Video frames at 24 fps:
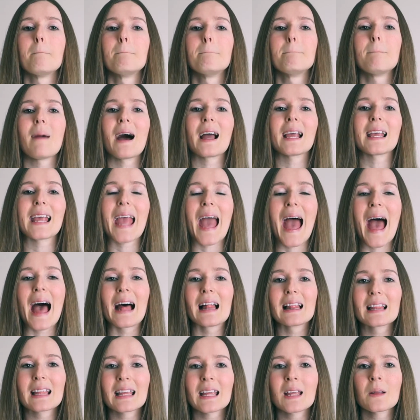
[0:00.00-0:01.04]
My
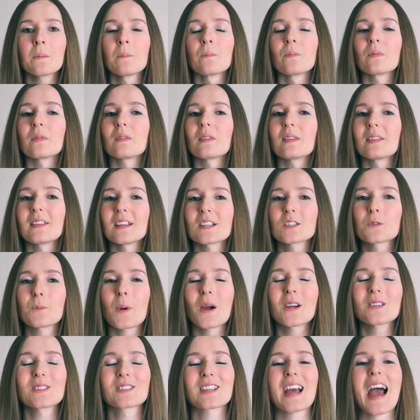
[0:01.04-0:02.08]
alley, this
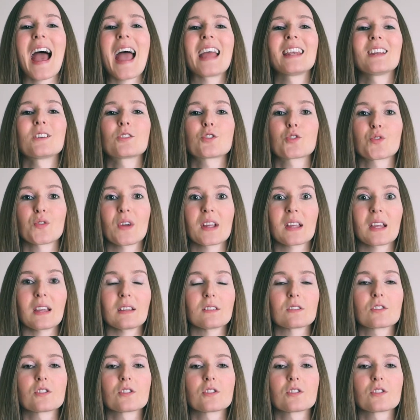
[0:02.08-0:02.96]
part's kind of tricky.